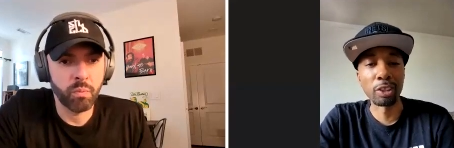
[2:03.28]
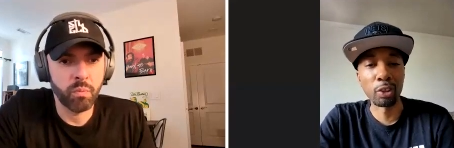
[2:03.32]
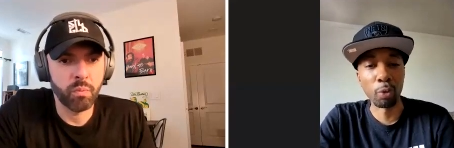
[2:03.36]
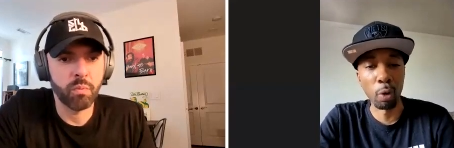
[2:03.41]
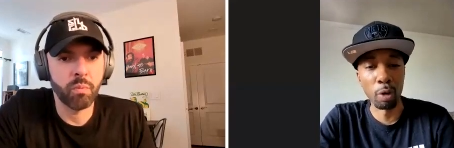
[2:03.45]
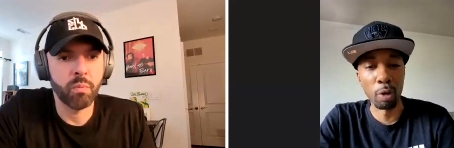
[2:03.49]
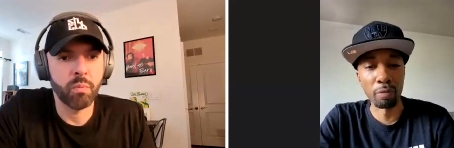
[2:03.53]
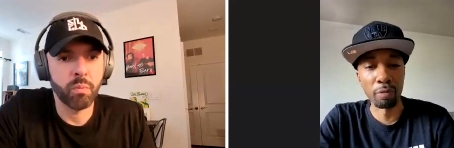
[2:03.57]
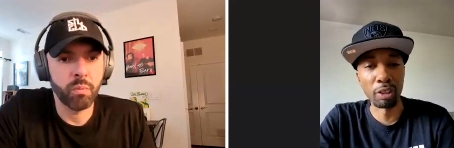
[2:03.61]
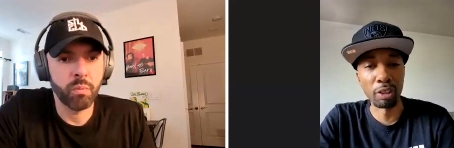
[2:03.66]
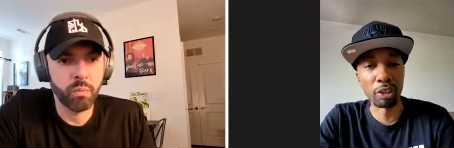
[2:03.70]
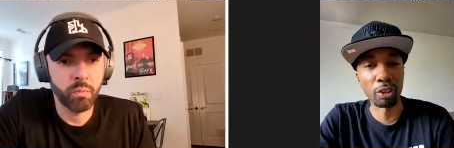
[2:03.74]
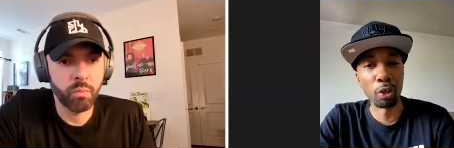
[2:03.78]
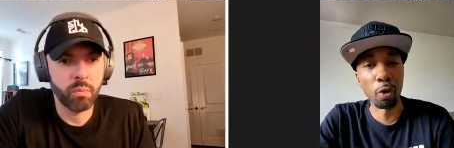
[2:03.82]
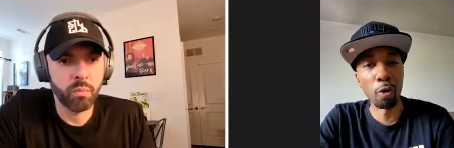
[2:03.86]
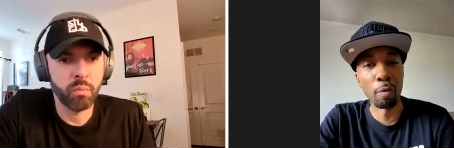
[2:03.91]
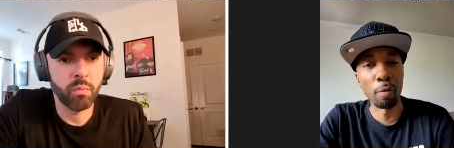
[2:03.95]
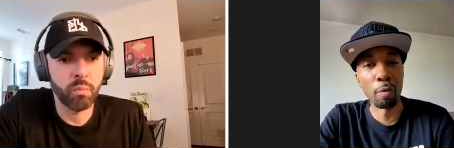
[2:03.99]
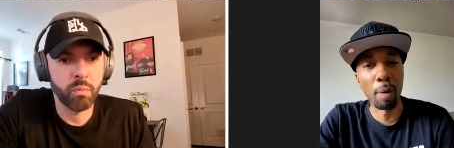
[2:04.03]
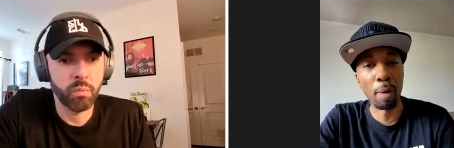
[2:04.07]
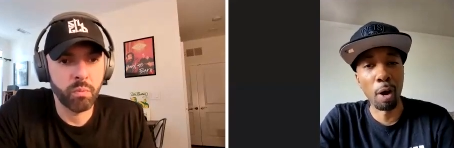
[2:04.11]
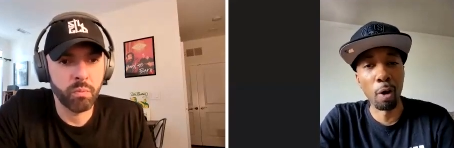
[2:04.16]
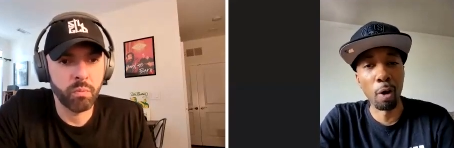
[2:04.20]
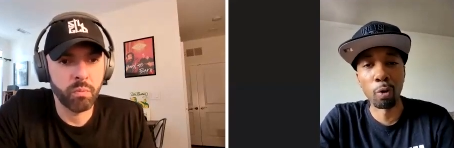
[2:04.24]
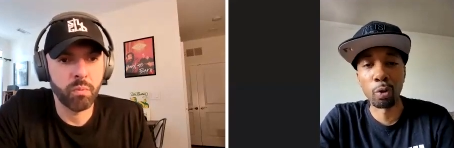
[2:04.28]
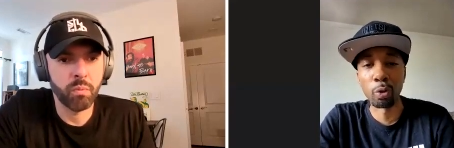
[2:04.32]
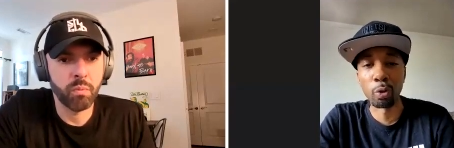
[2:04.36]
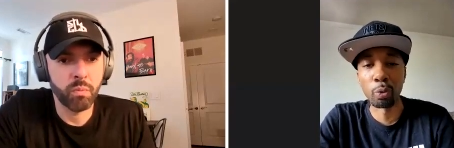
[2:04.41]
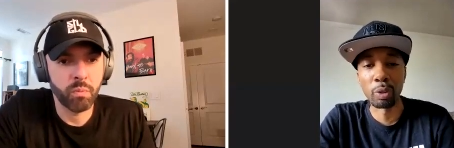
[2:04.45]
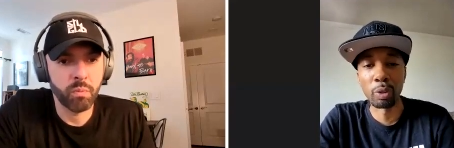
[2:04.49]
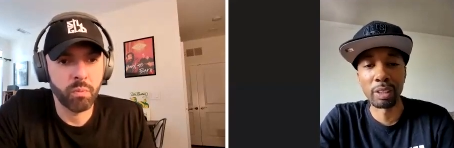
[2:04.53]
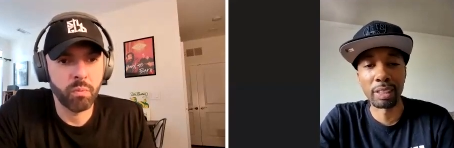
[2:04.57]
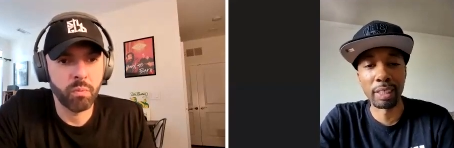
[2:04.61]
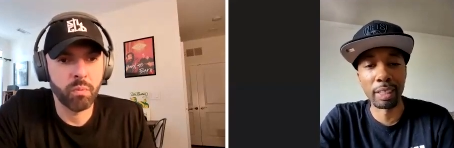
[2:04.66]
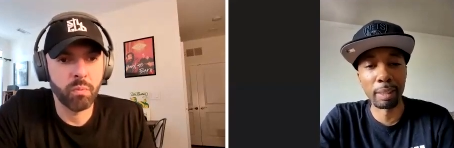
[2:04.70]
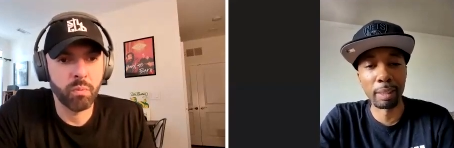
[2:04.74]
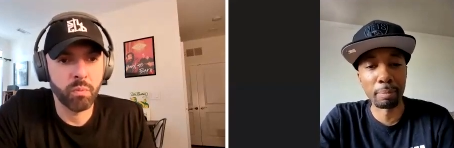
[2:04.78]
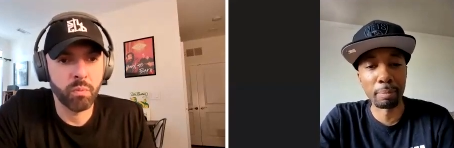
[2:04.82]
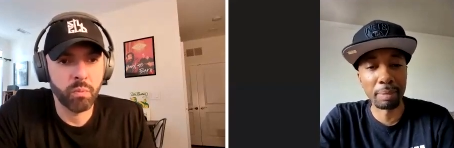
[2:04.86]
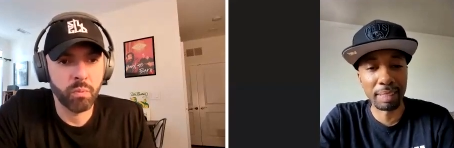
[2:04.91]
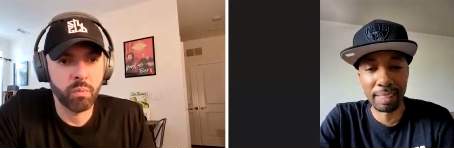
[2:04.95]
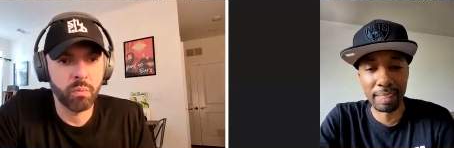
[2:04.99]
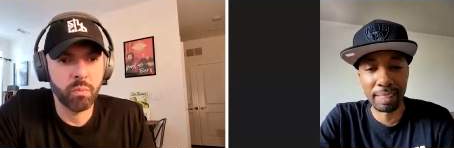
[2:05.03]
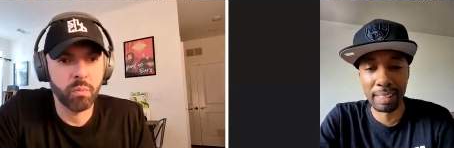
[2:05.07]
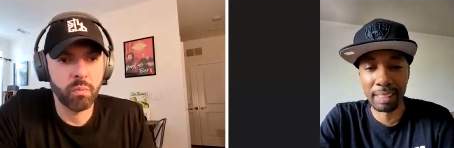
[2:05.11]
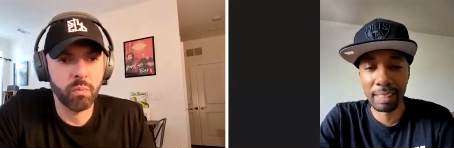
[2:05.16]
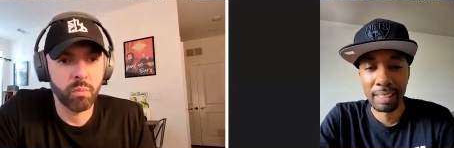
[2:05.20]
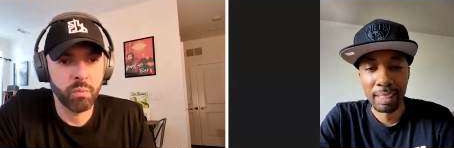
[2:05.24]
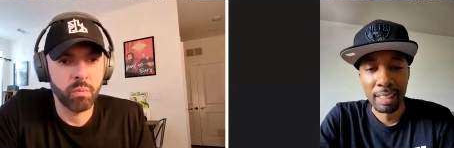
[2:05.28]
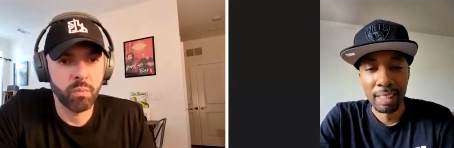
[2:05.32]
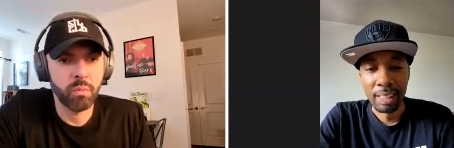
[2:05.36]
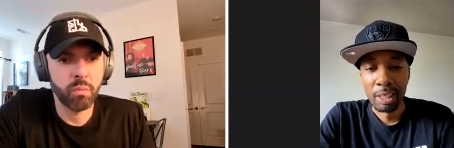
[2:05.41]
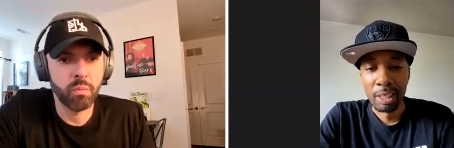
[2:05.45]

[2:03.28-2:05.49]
Speaker 1: 12 years old. My uncle was an MC,